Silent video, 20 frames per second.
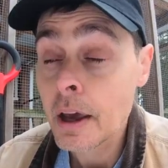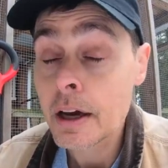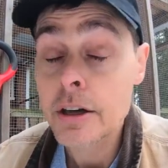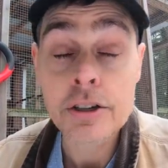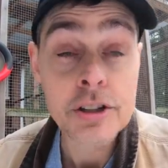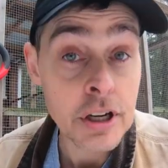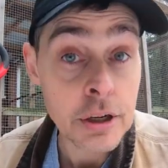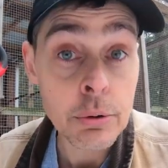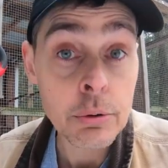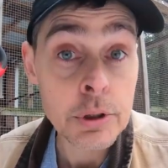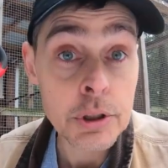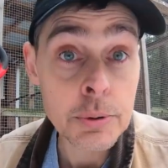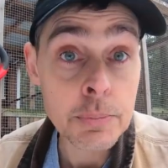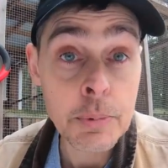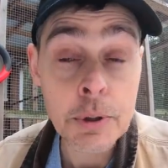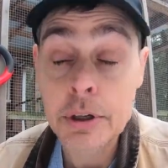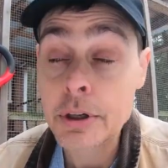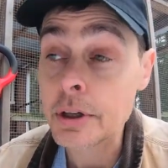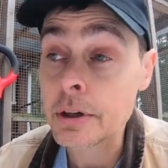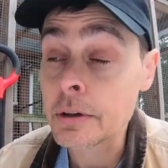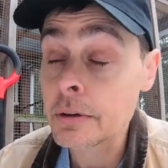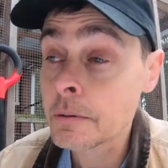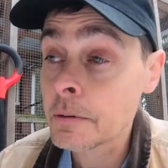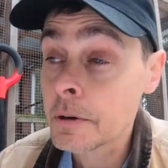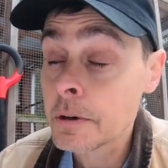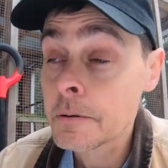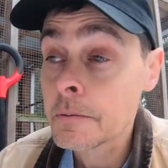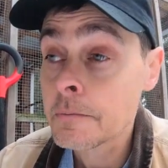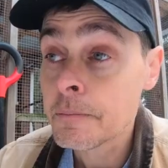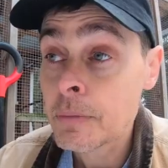And generally speaking,
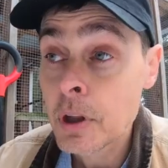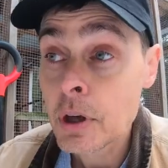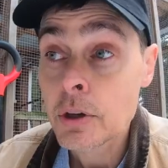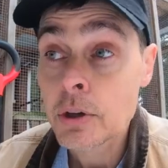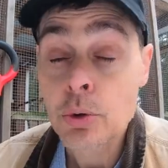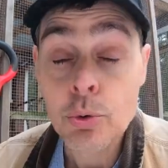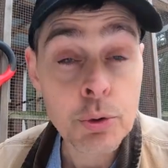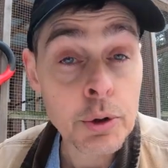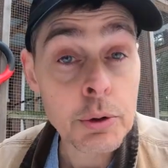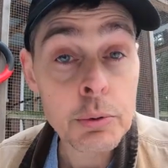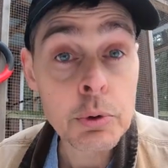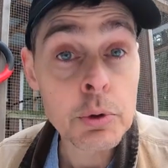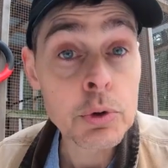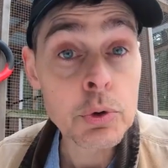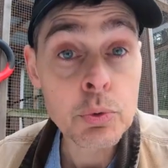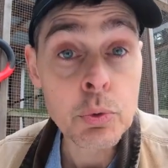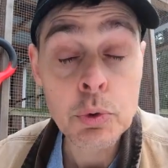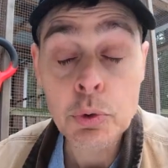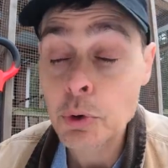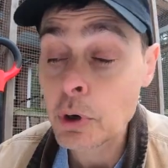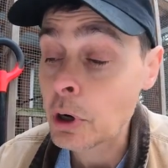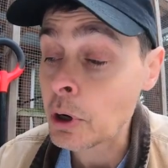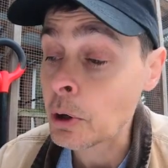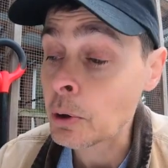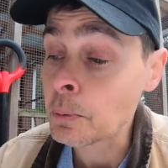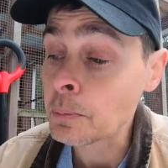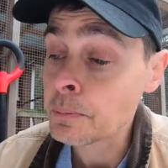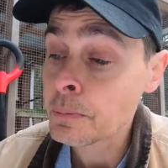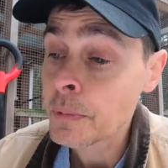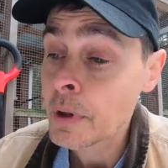tree roots will
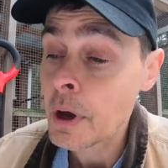grow